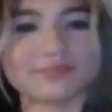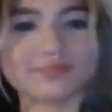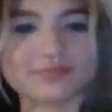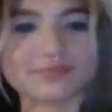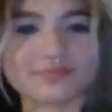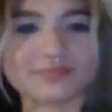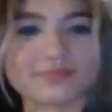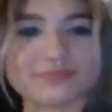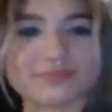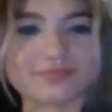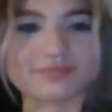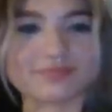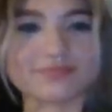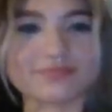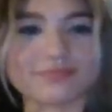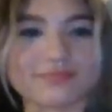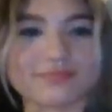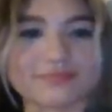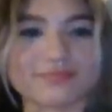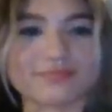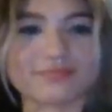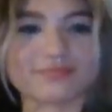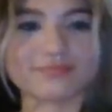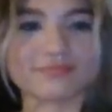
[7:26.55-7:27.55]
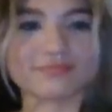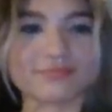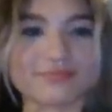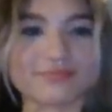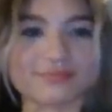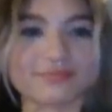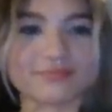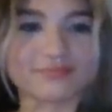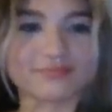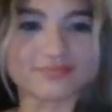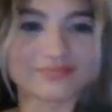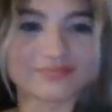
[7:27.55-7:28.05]

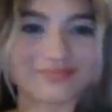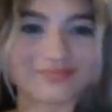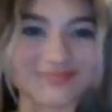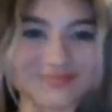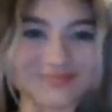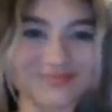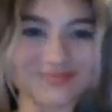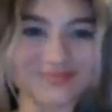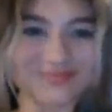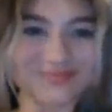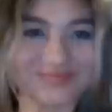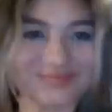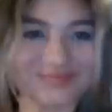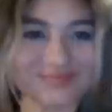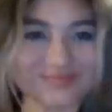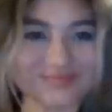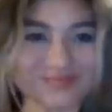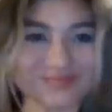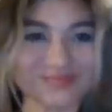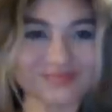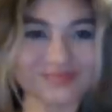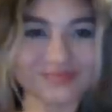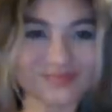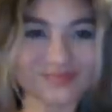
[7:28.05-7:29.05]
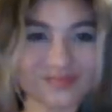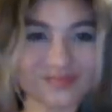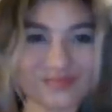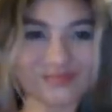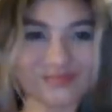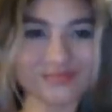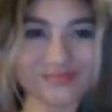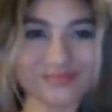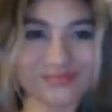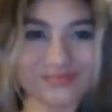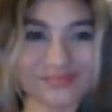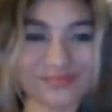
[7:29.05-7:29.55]

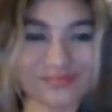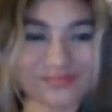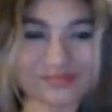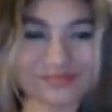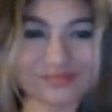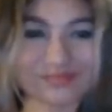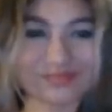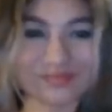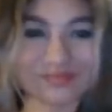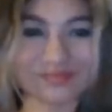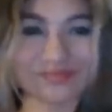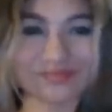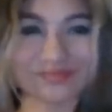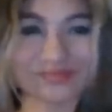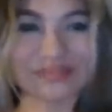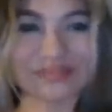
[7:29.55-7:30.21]
(silent)